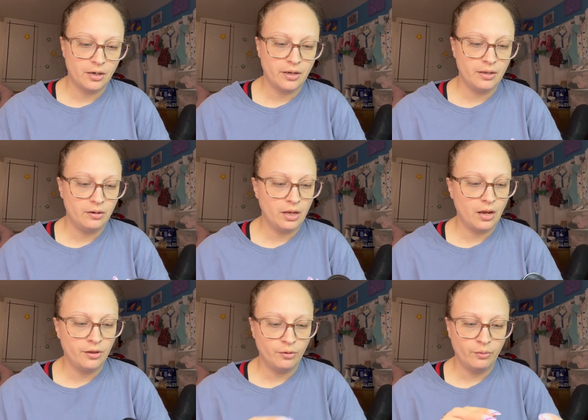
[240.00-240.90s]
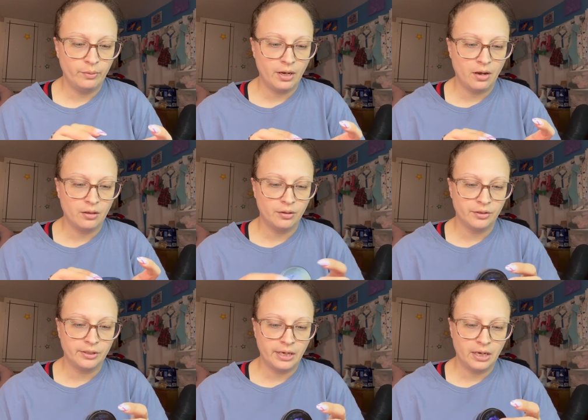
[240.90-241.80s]
And then the other one we got
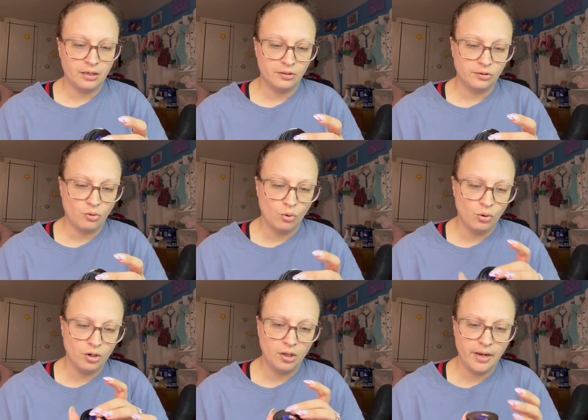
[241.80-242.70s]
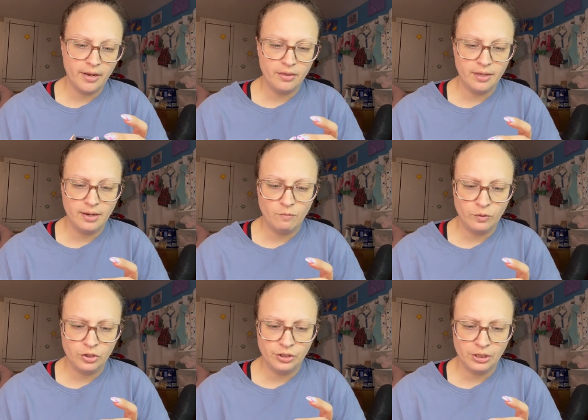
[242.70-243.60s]
looks like it's Coraline themed,
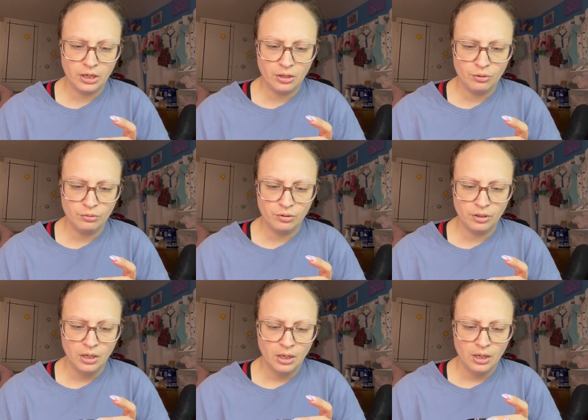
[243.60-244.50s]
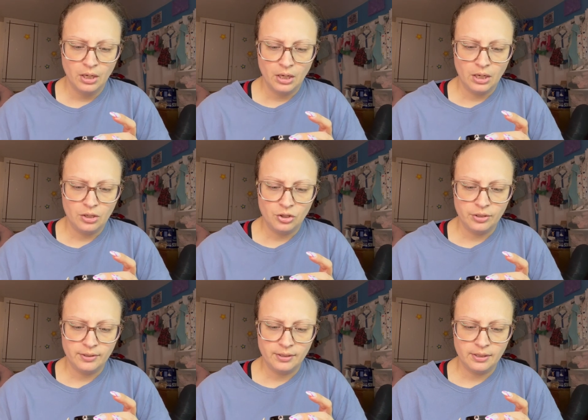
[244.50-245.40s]
which is cute. It
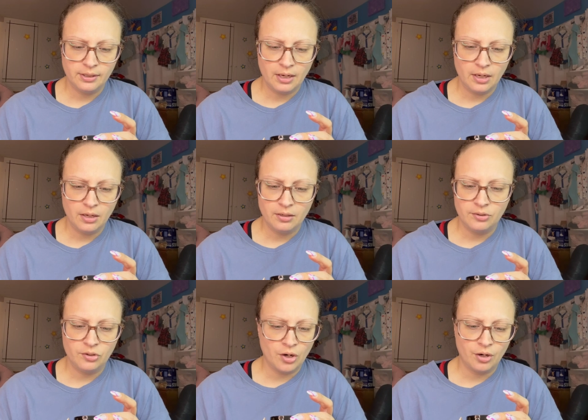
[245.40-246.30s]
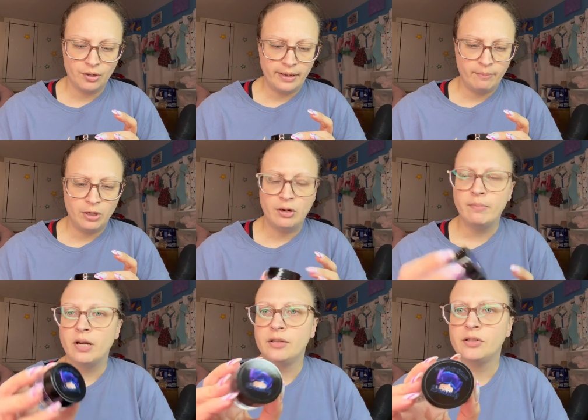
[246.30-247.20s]
just says Dark Glam Beauty,
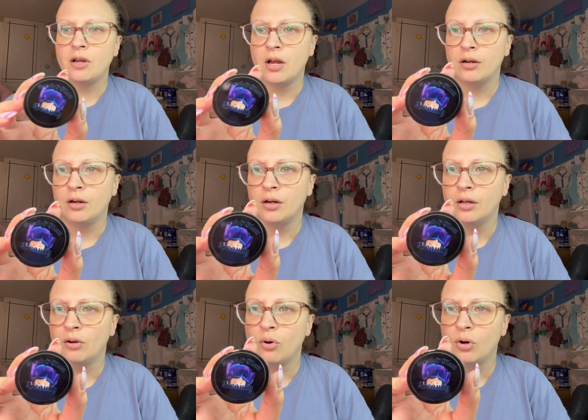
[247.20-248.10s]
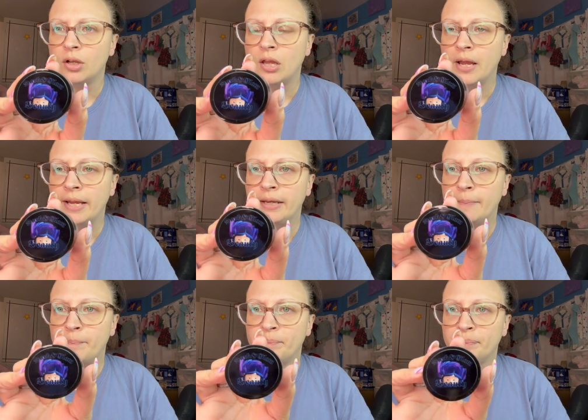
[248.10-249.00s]
but it's got Coraline
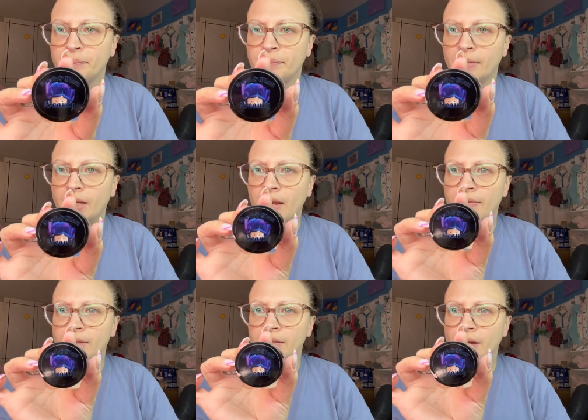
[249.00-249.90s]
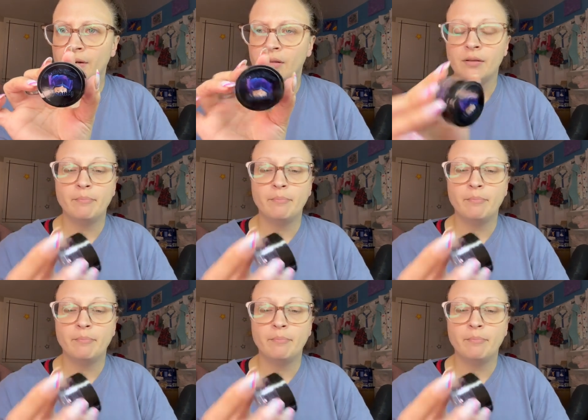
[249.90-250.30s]
and the tunnel.